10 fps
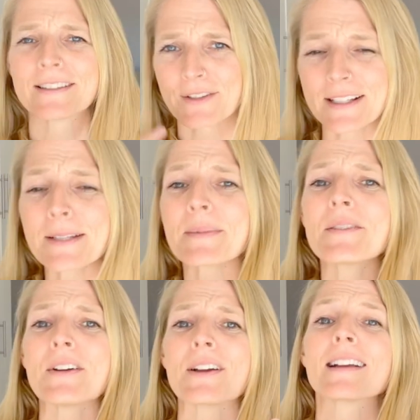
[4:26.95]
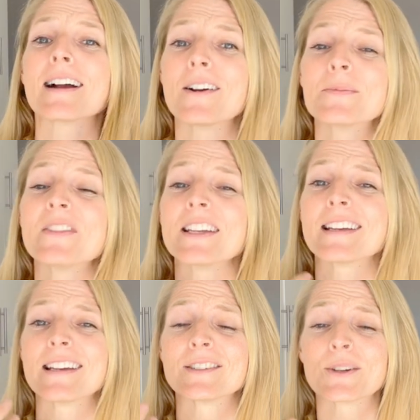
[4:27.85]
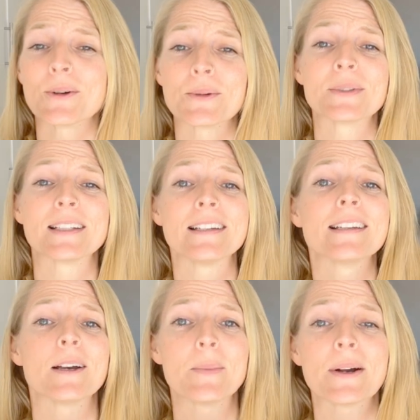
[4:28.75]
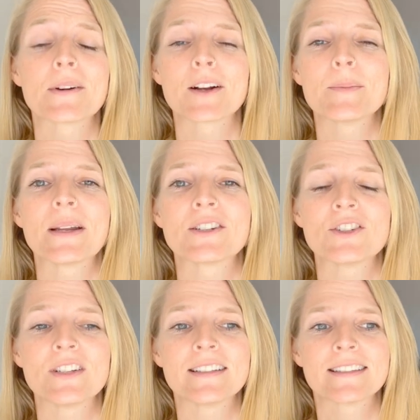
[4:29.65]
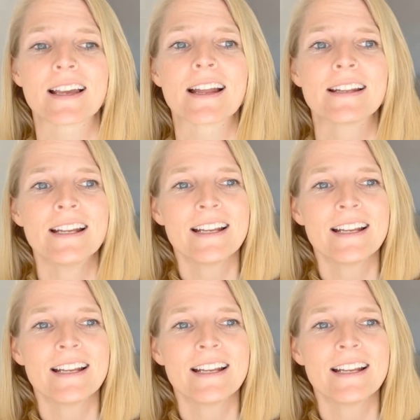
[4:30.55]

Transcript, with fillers: There is something very comfy and cozy about our bed sheets that